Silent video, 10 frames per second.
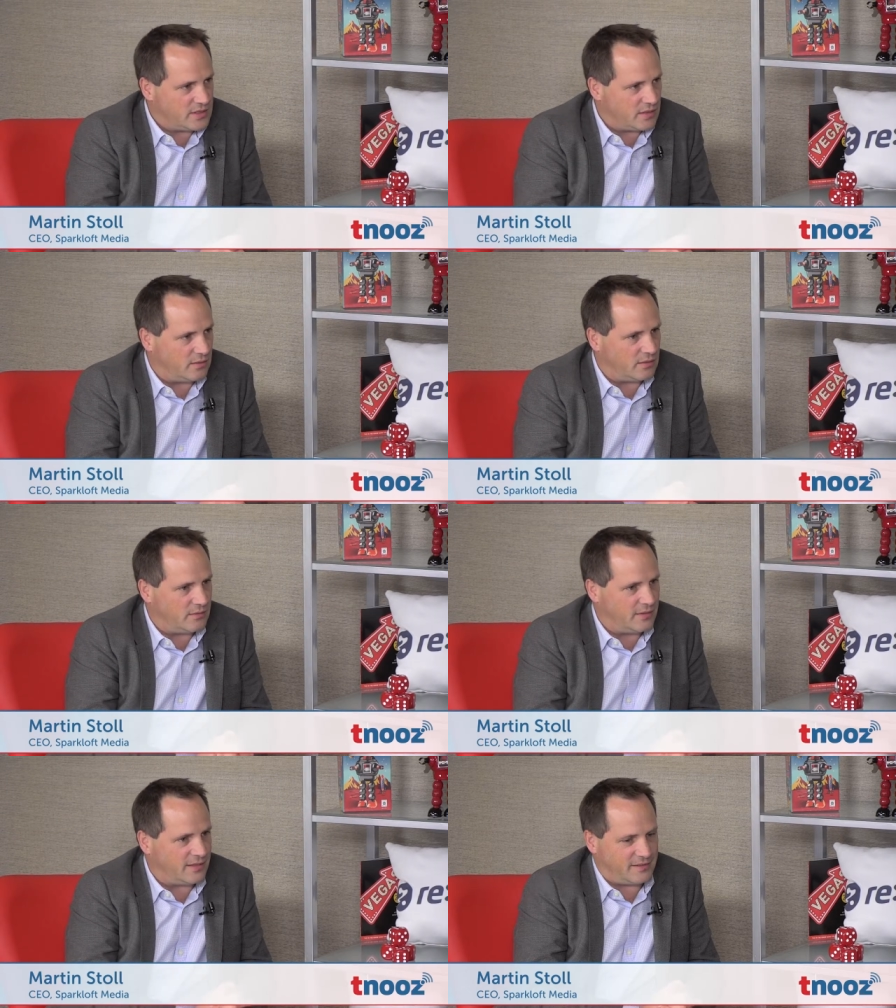So
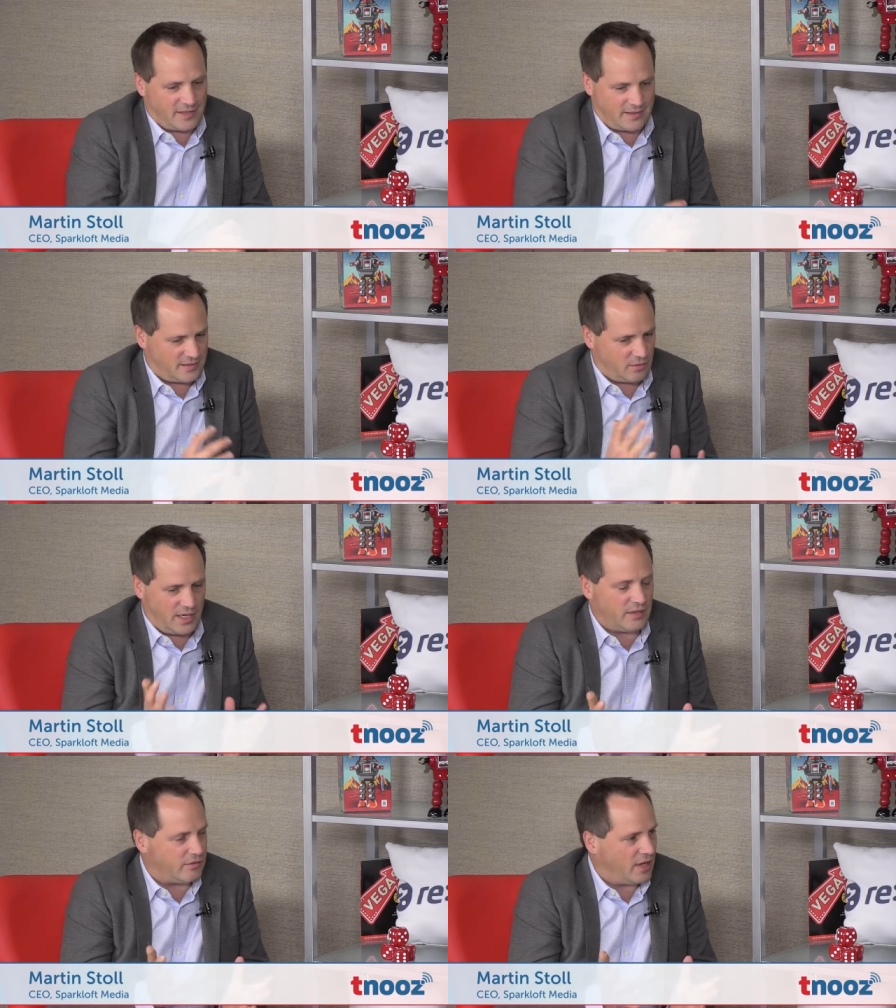it, it's
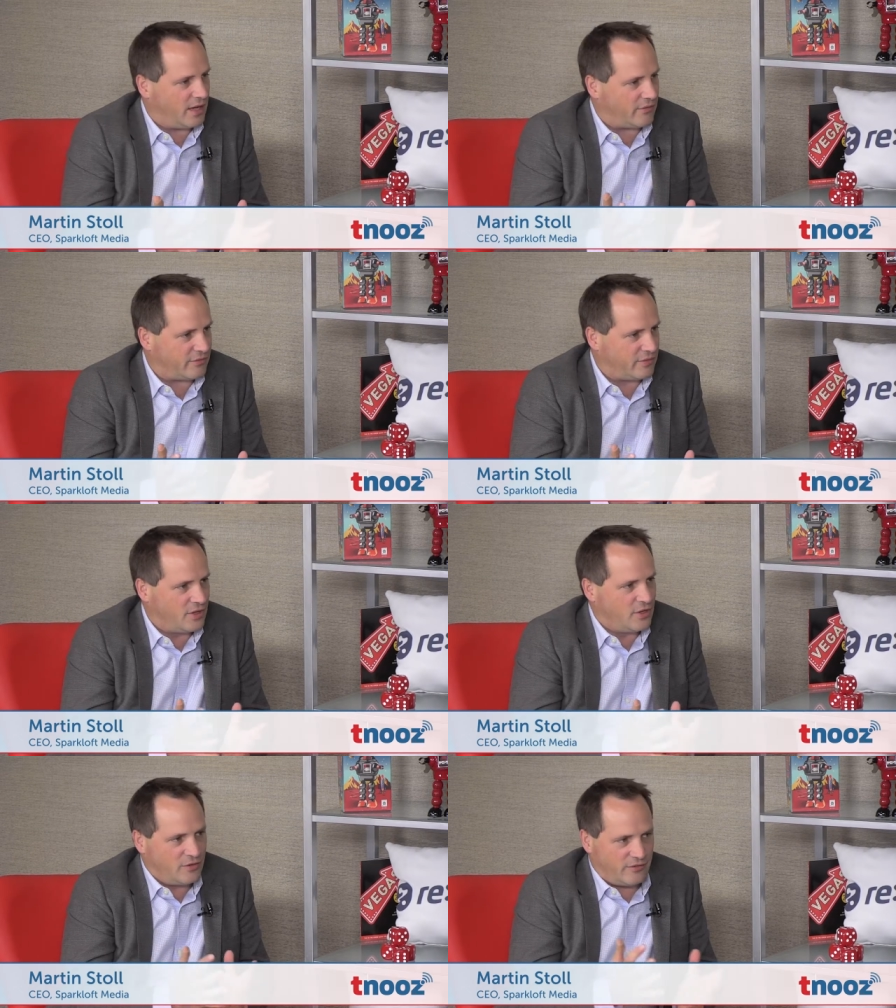great if you have
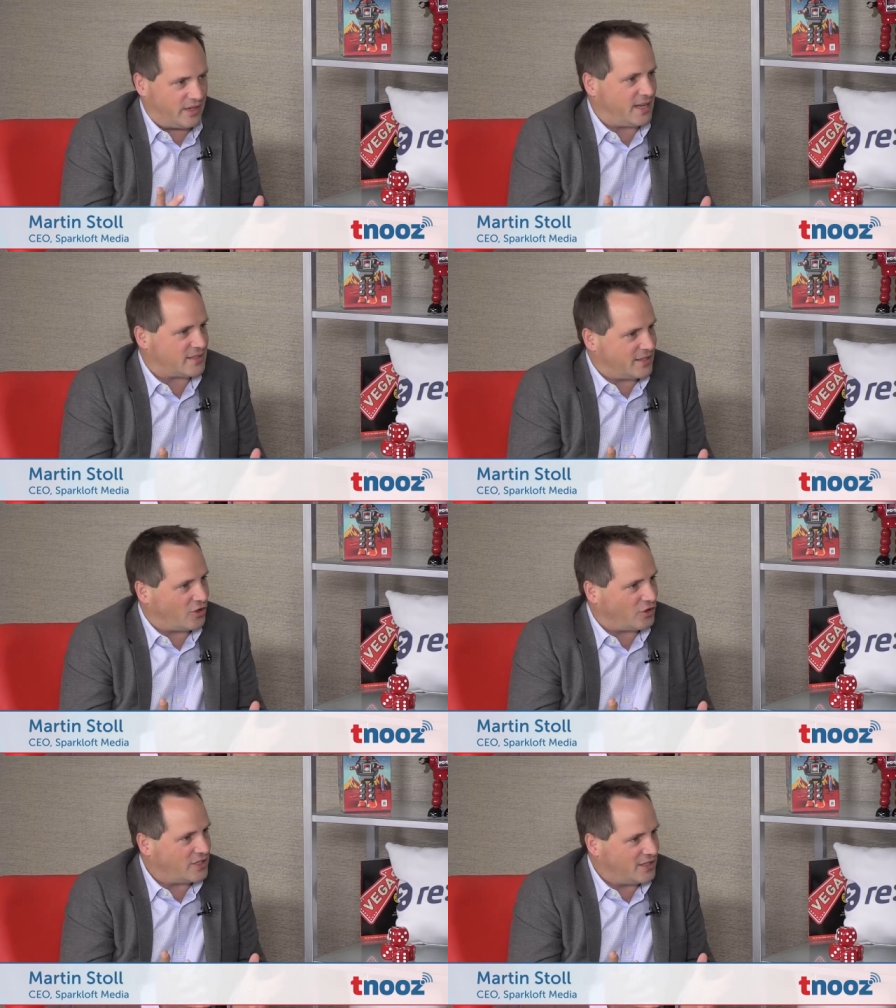fantastic
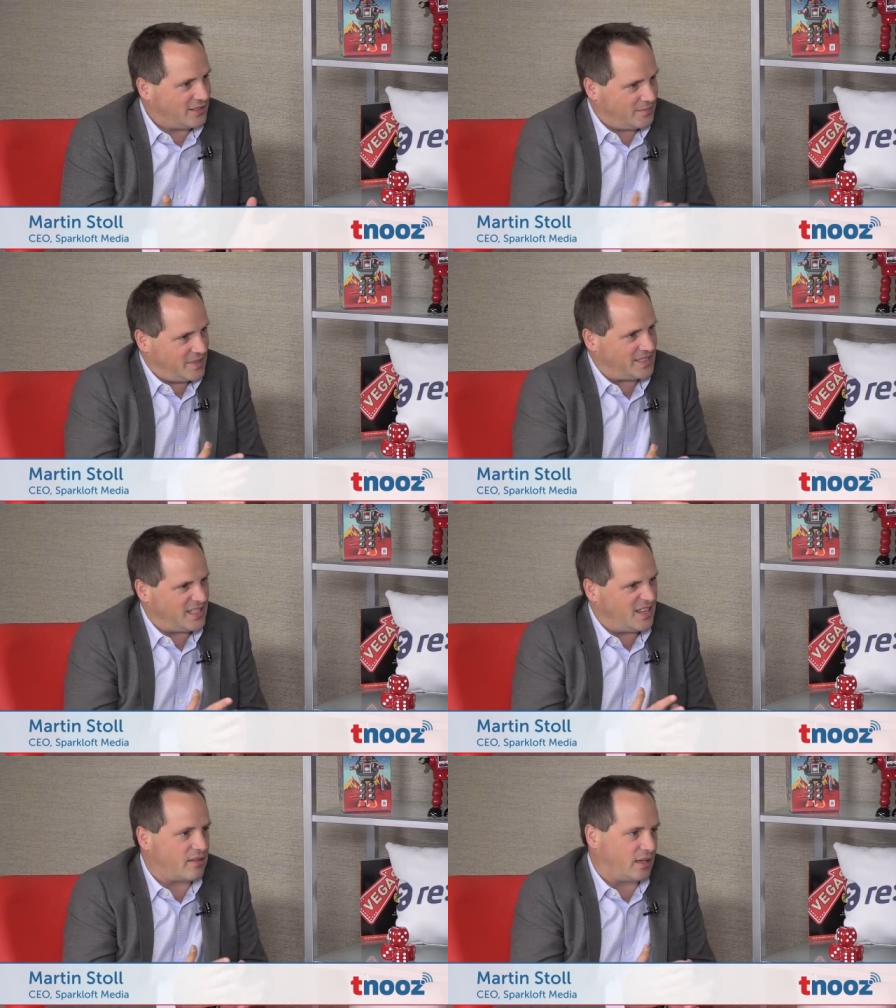content, it means
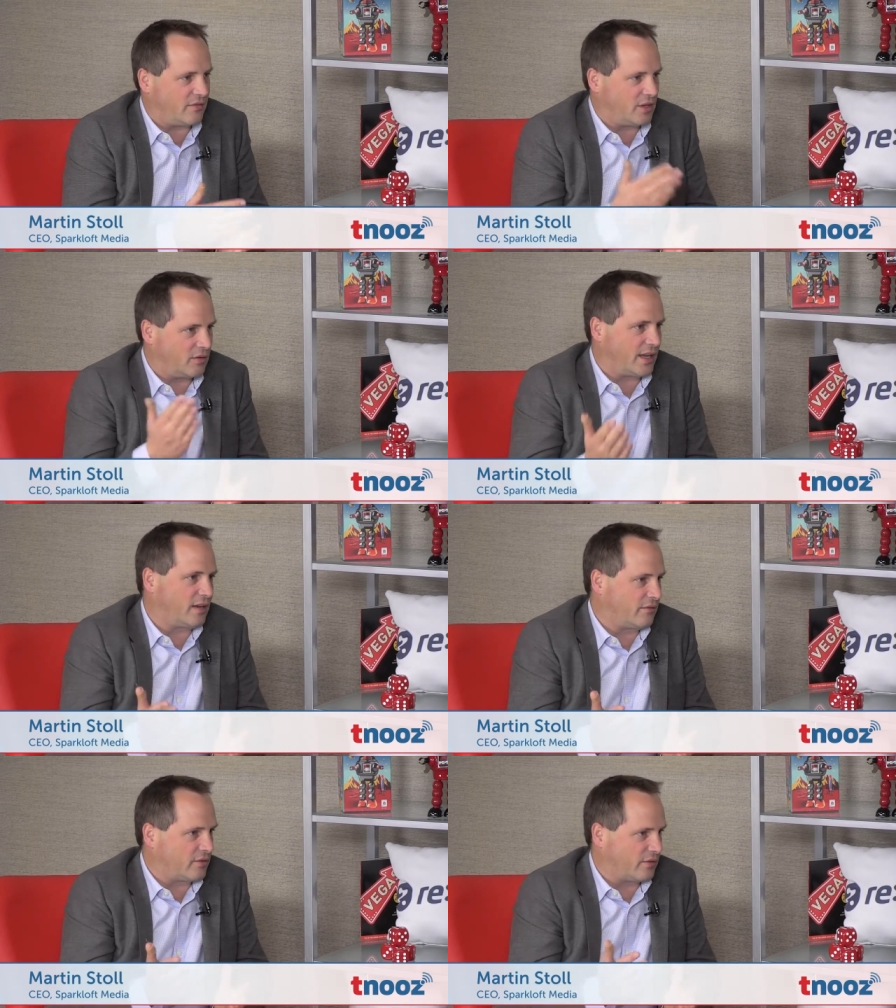nothing if you don't get
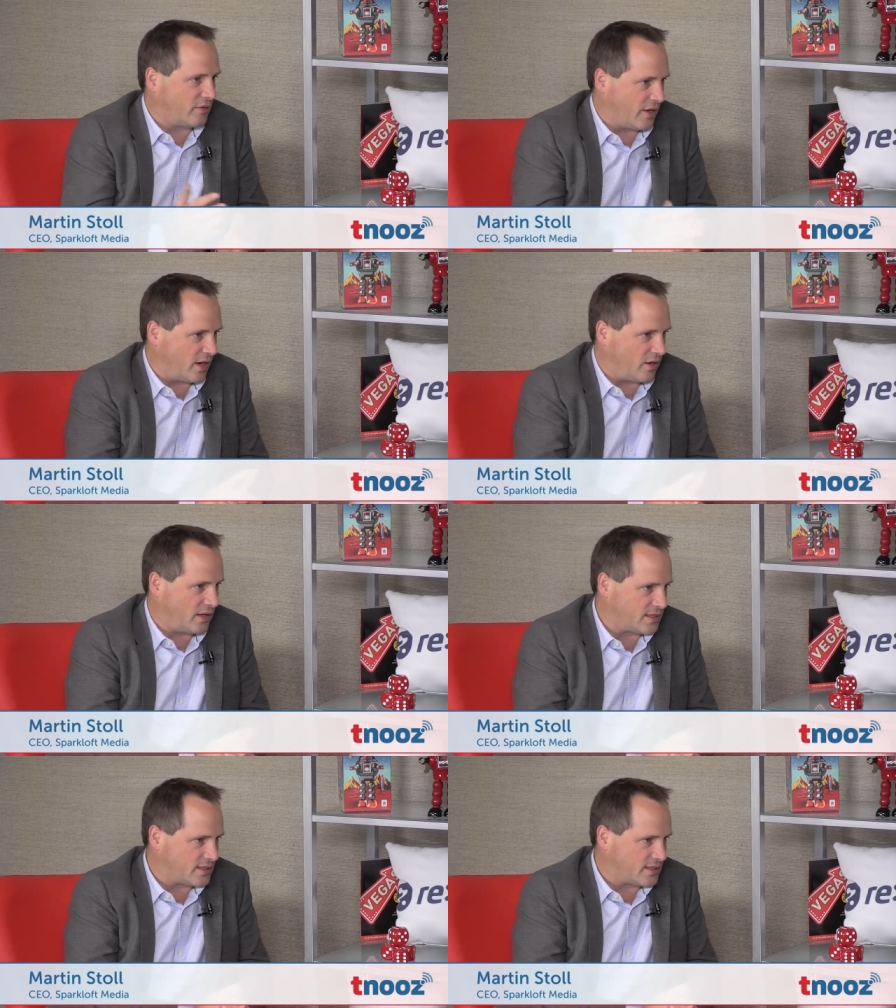it in front of the right audience.